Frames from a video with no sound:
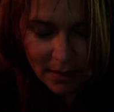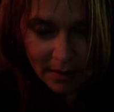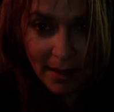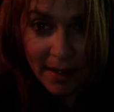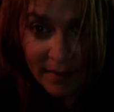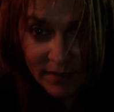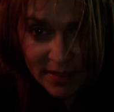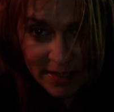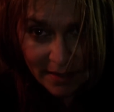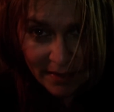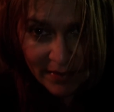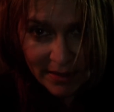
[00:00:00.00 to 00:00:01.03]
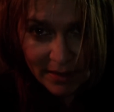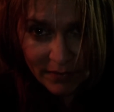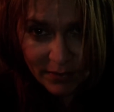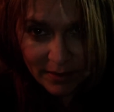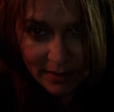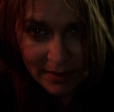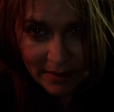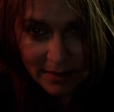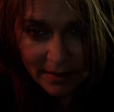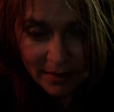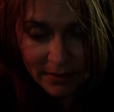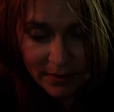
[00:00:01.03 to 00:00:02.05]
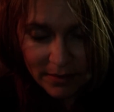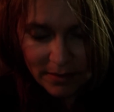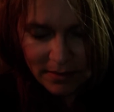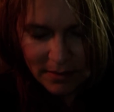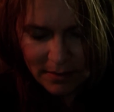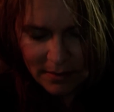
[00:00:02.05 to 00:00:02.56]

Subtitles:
A lot of us live it differently than others,